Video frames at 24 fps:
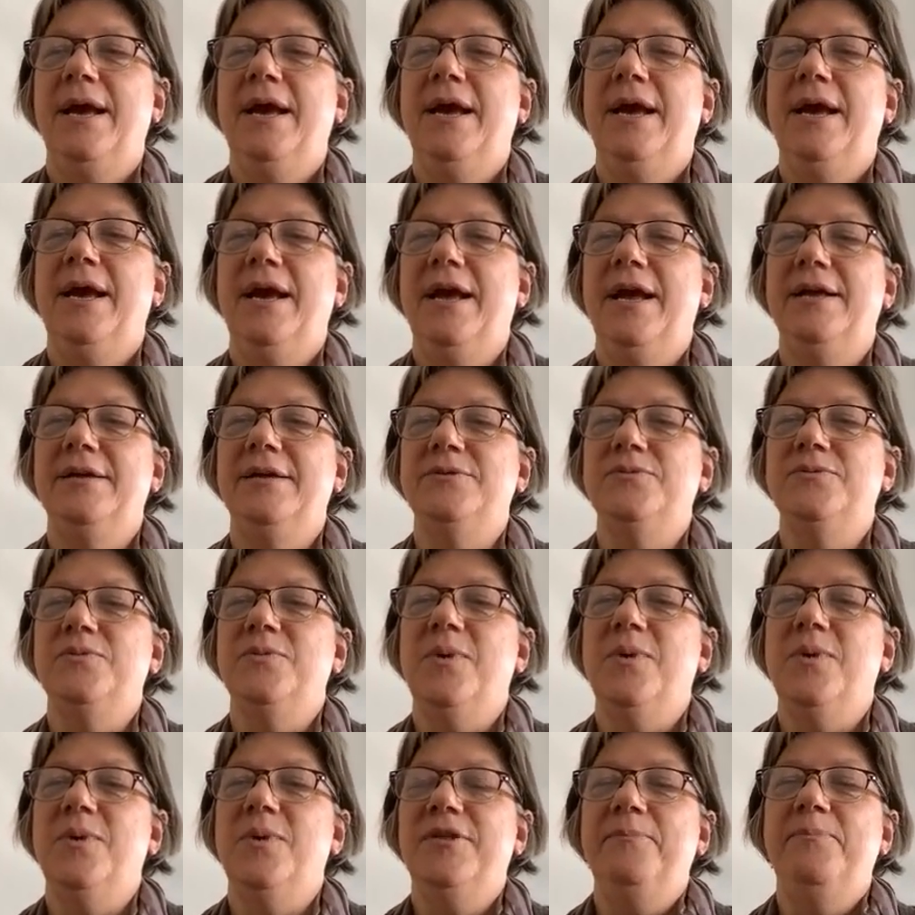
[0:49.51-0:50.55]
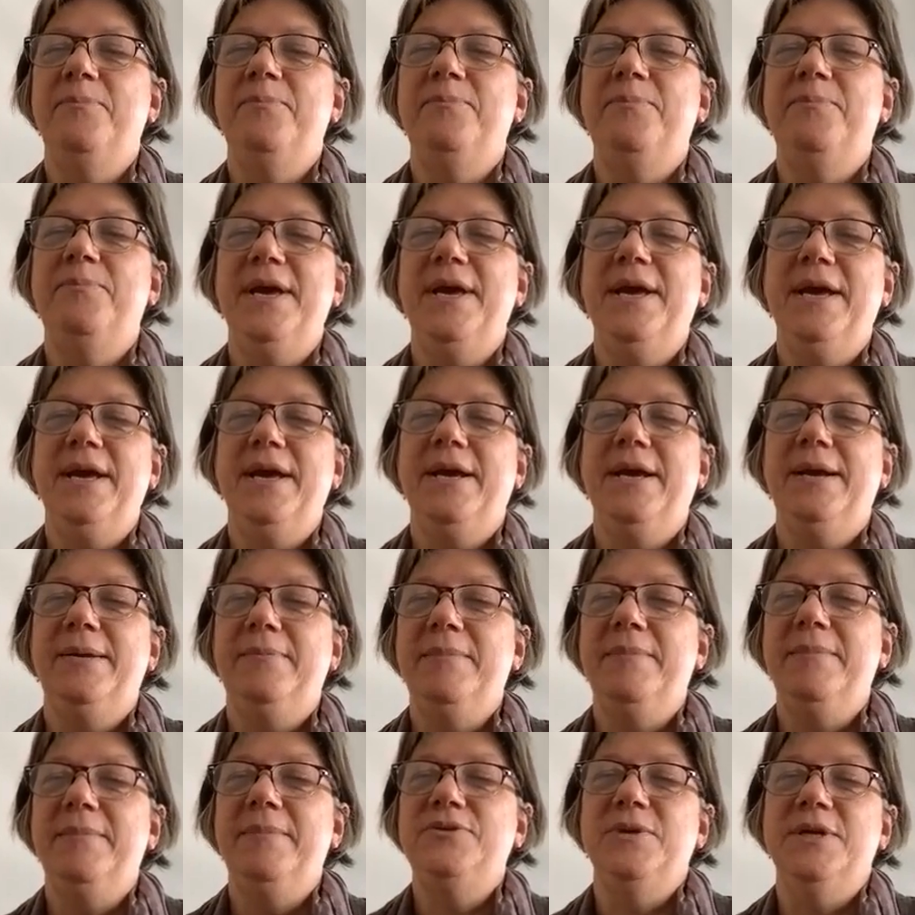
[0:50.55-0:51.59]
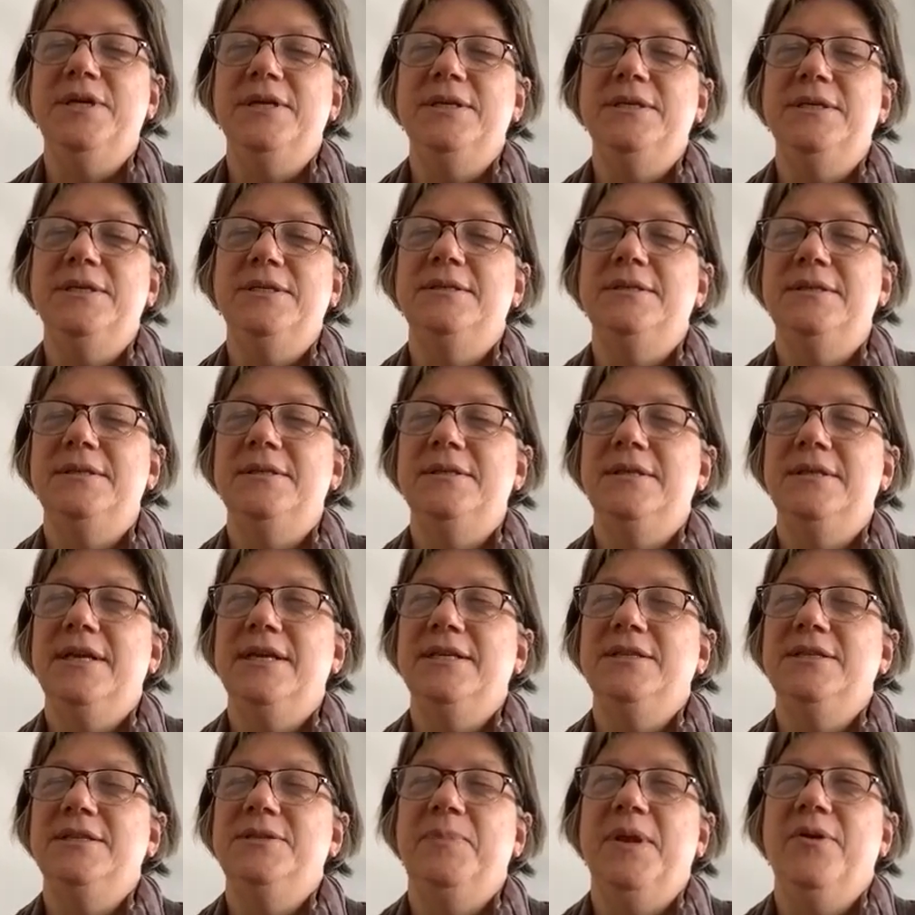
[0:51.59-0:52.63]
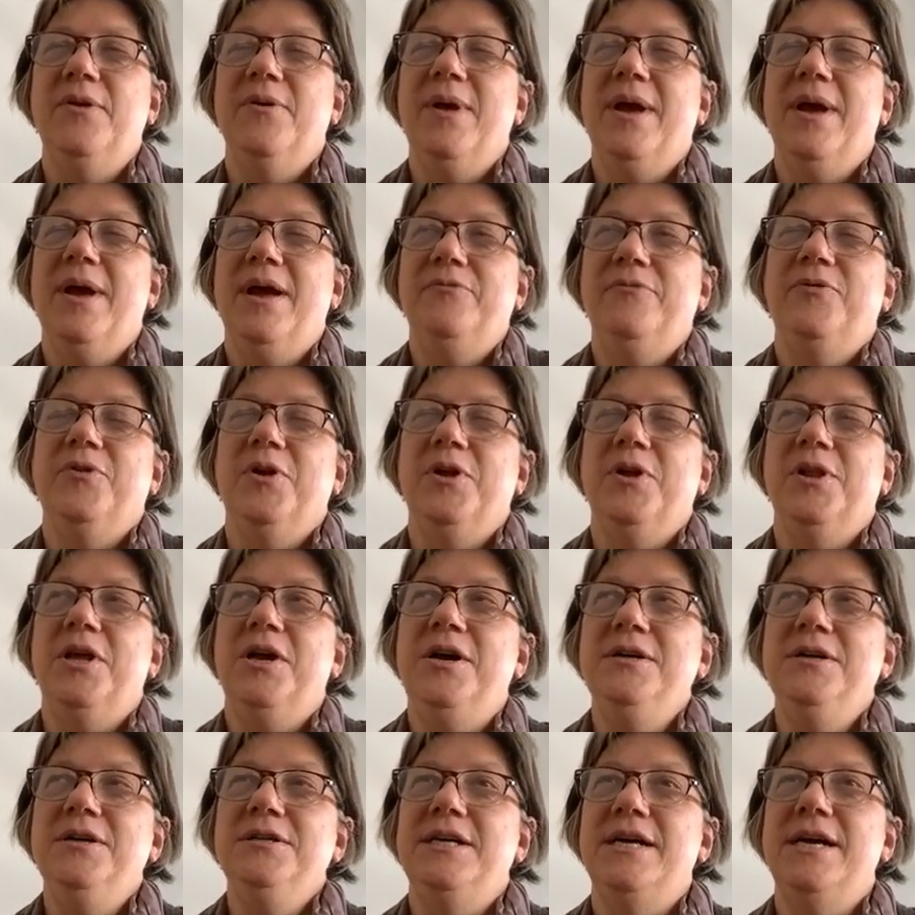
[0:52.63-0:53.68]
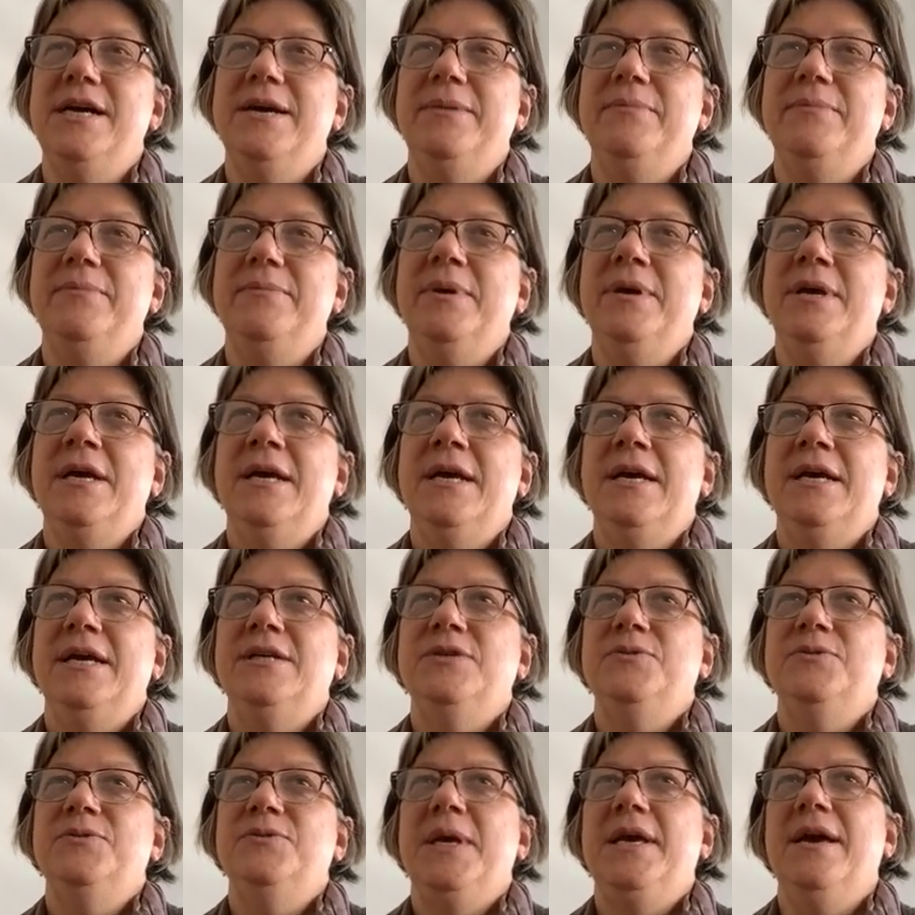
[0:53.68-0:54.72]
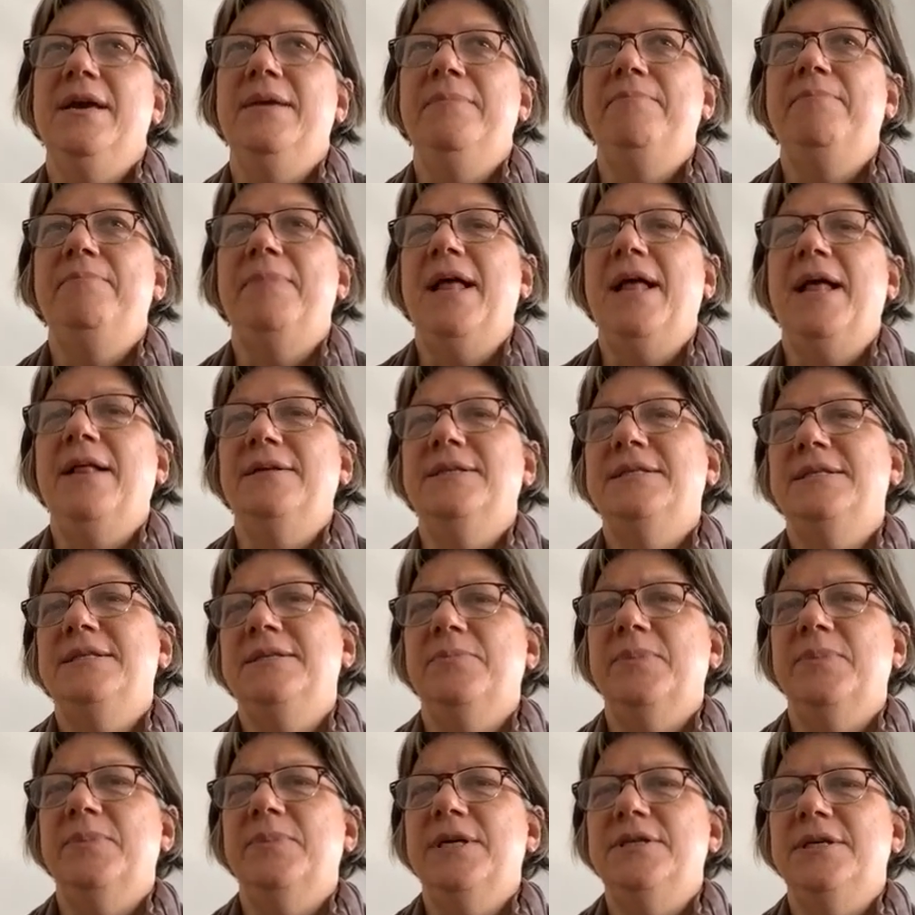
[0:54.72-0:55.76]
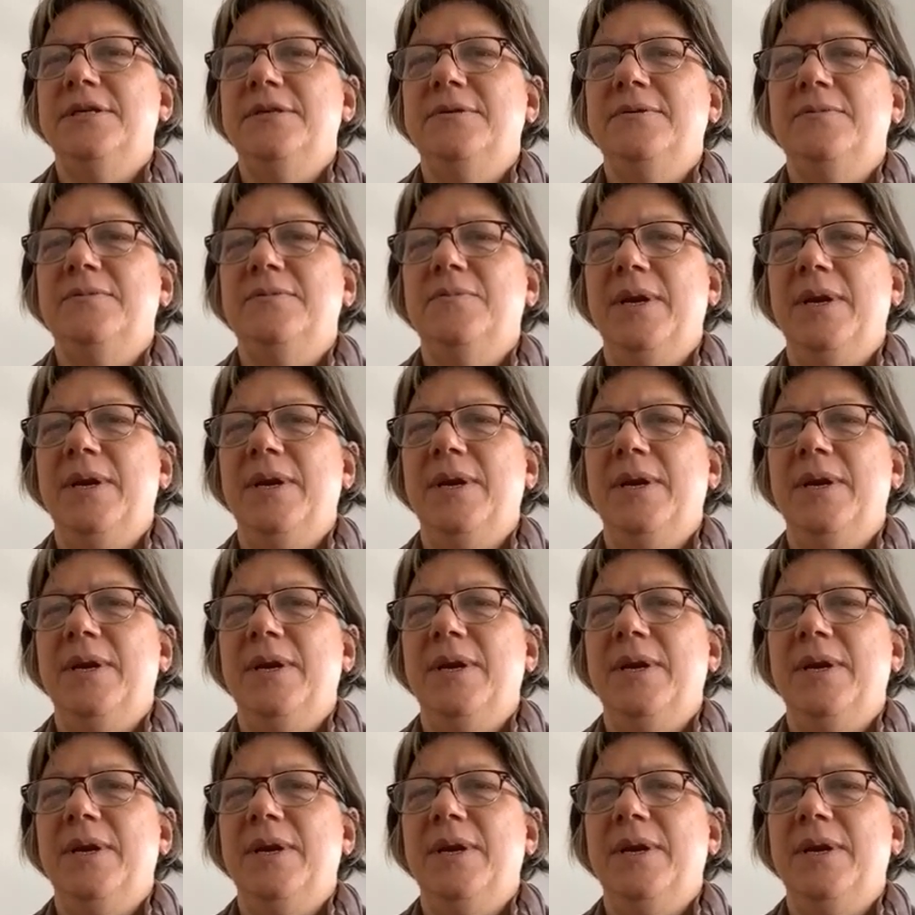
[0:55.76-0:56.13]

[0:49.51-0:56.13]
And one of the big mysteries that's been around for a long time is we can't balance the budget.